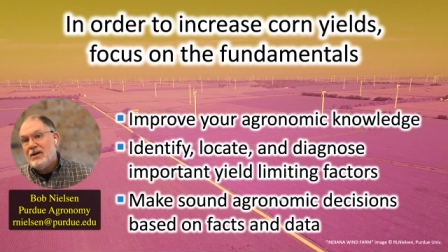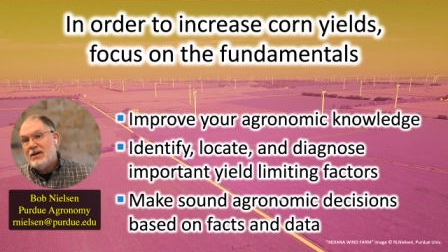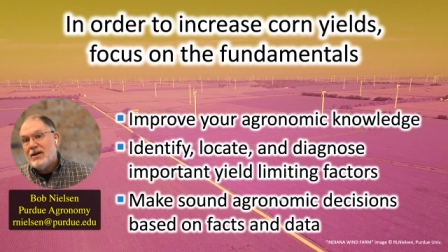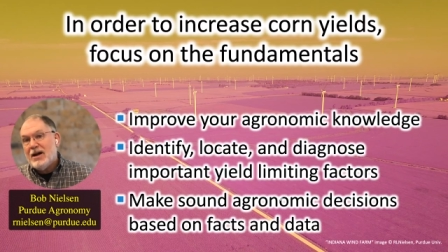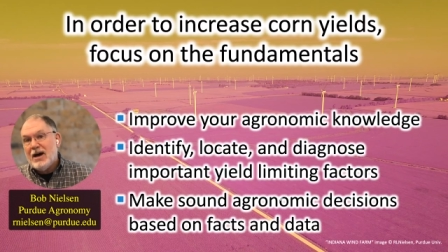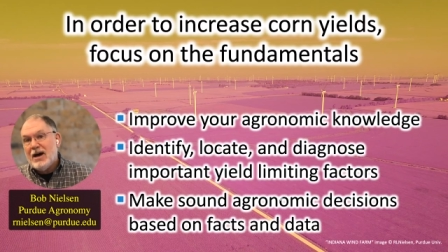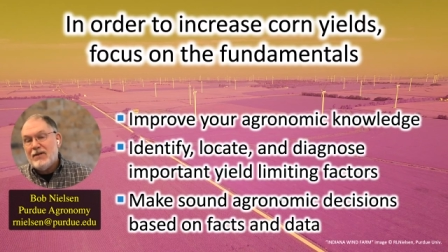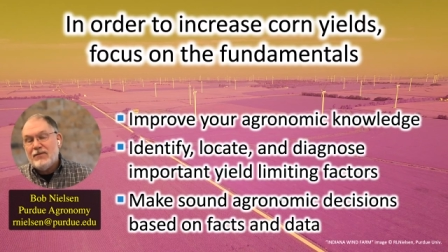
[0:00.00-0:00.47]

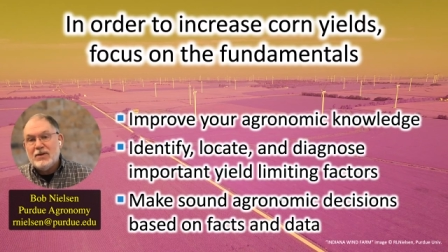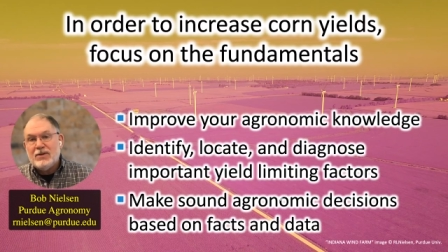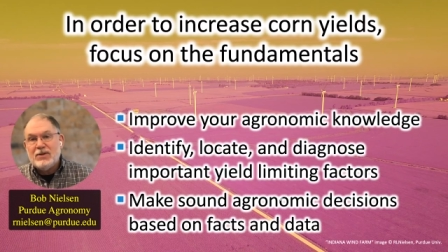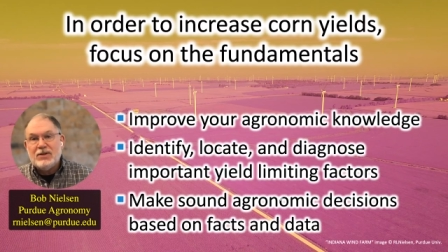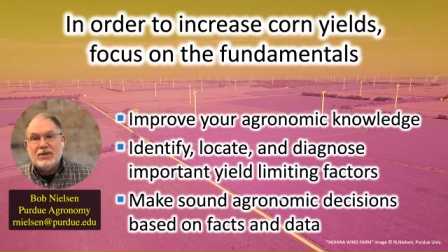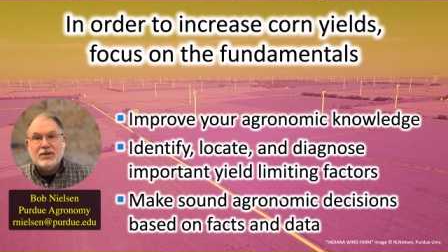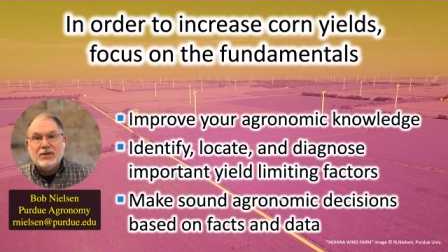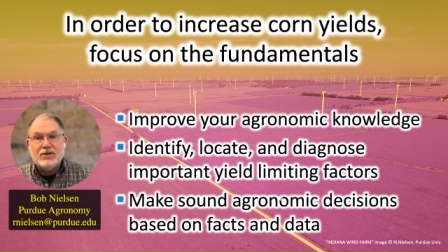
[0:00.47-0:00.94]

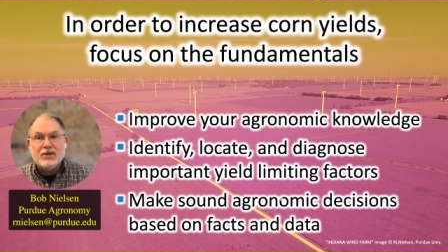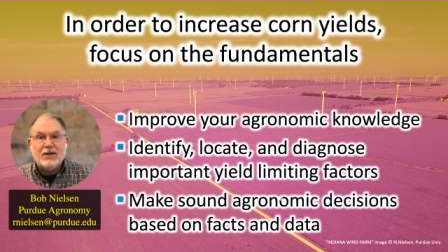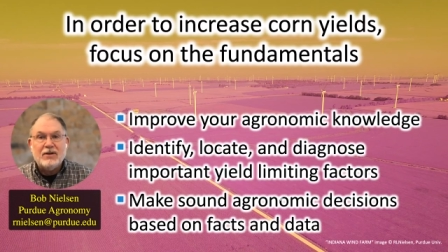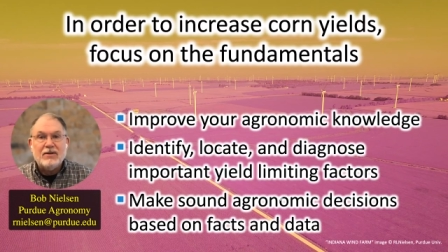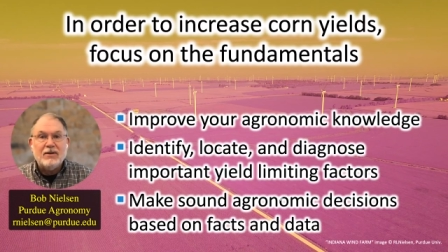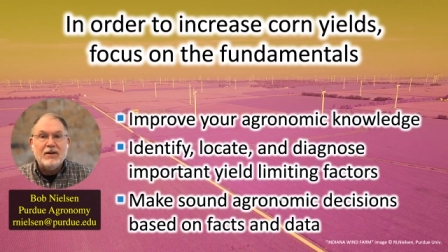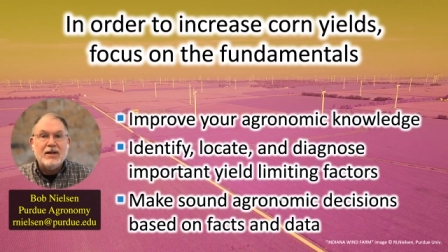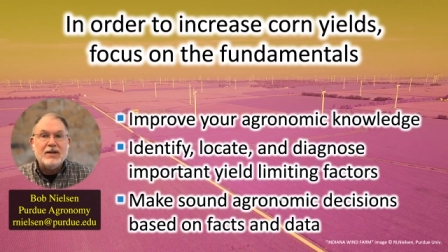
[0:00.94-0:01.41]
conferences
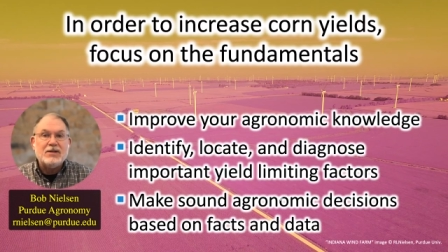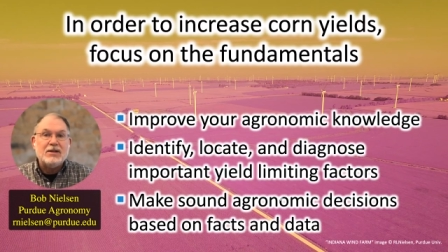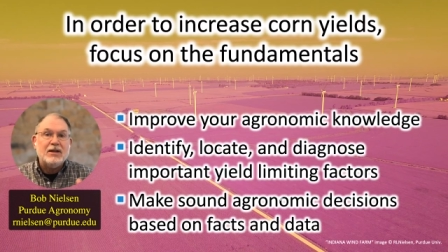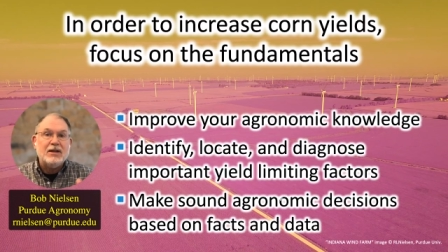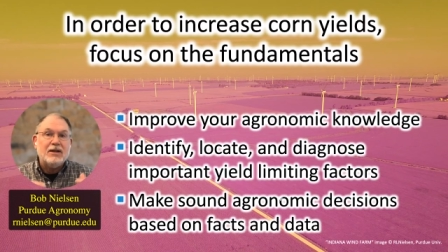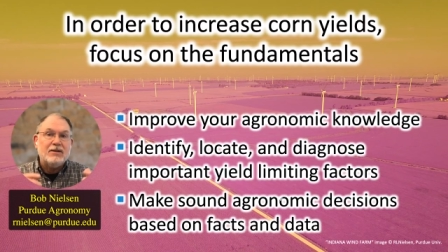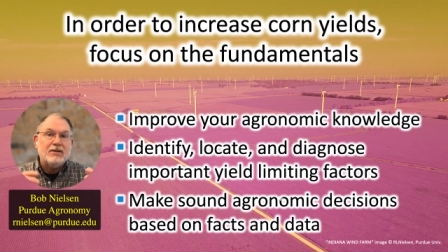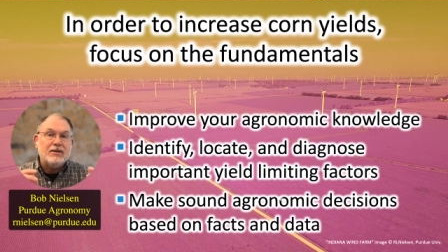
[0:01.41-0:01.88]
and
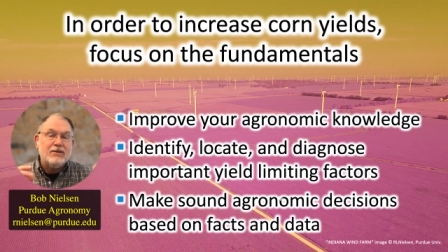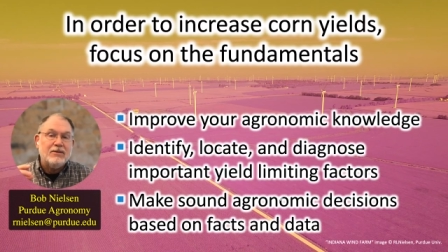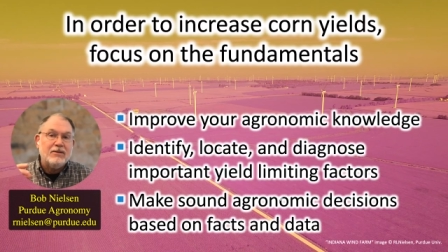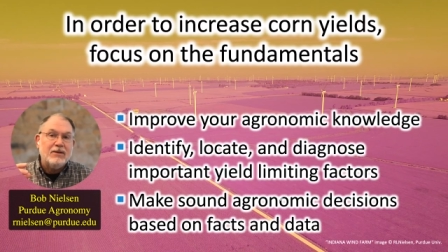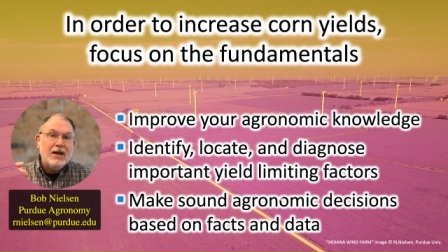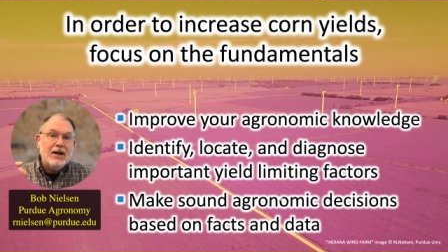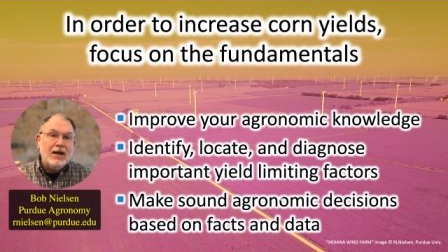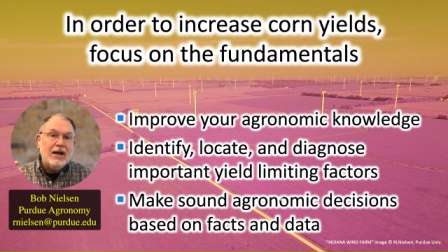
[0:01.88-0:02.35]
listening
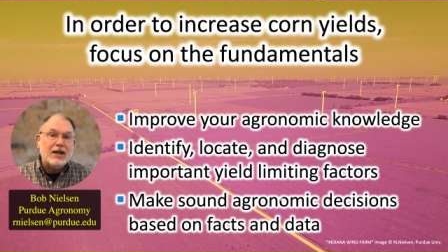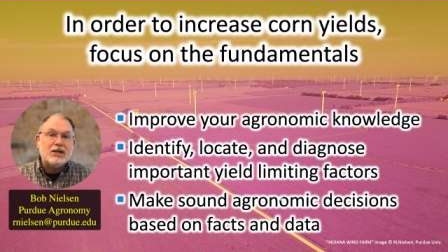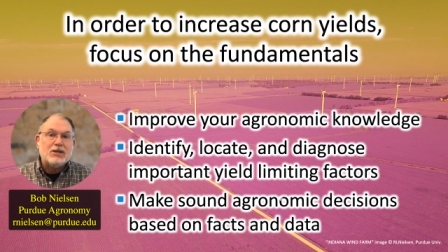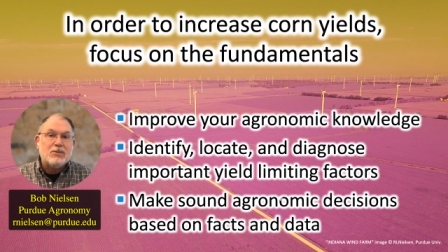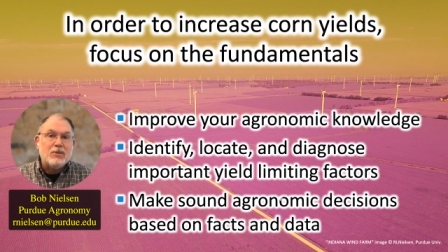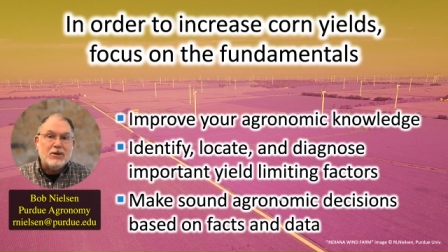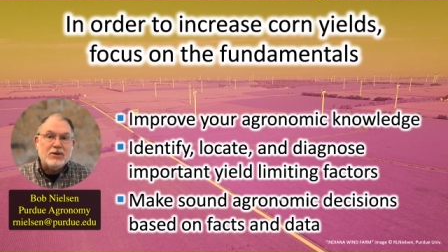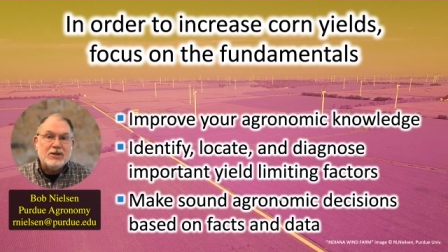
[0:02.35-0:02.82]
to
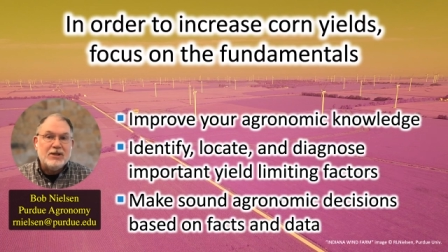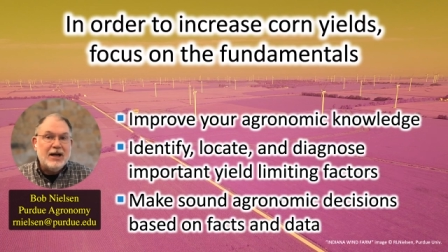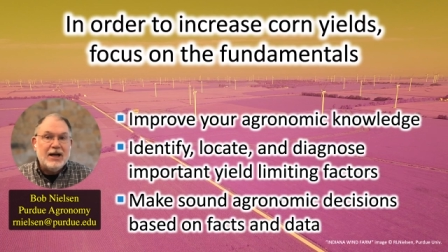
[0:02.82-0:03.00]
experts,